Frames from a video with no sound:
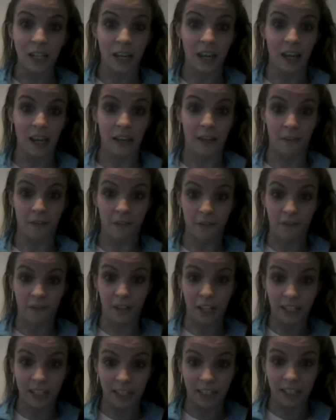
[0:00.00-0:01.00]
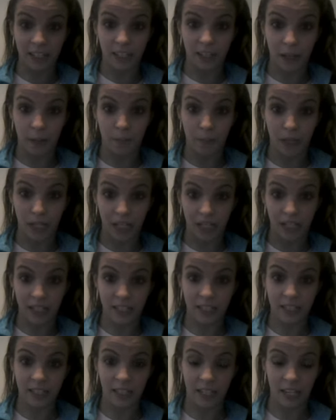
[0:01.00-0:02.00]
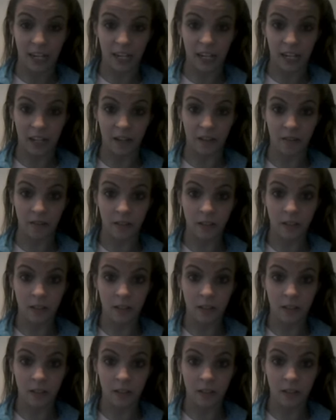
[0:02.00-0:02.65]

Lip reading: I faked it till I made it to get out.